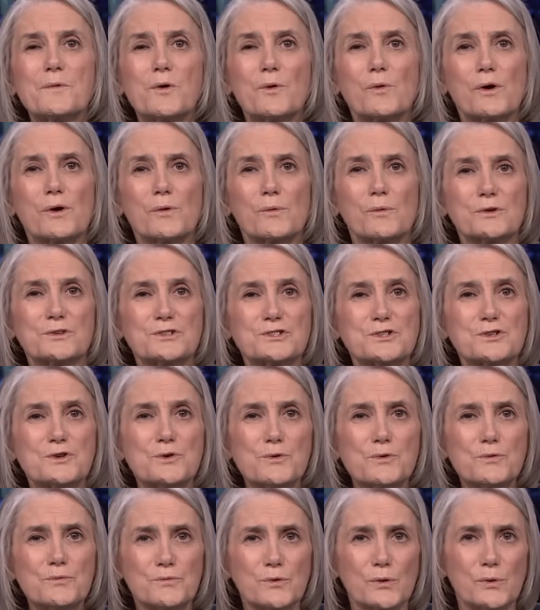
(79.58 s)
Court will
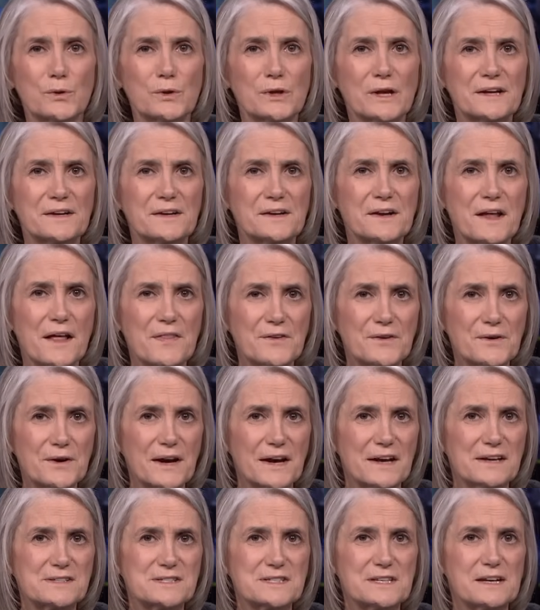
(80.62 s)
soon rule on another
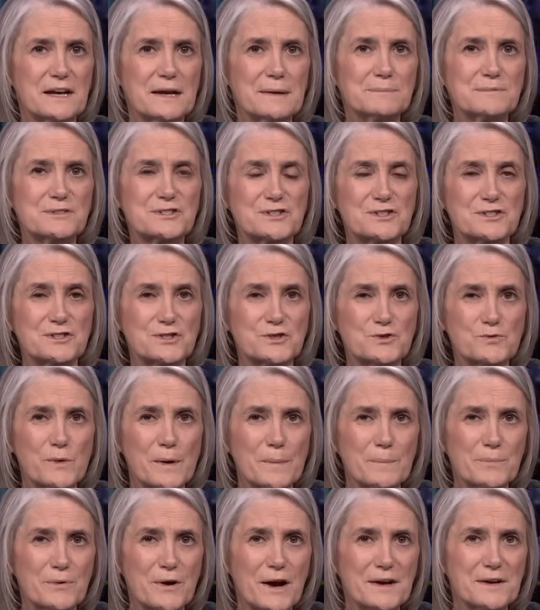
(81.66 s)
case that aims to
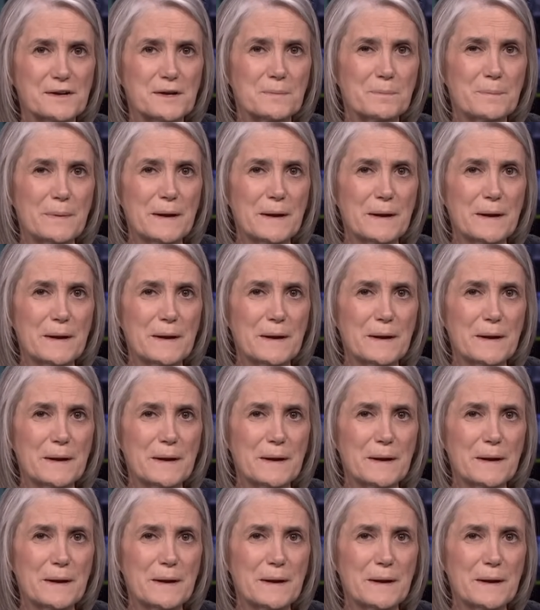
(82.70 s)
strip pregnant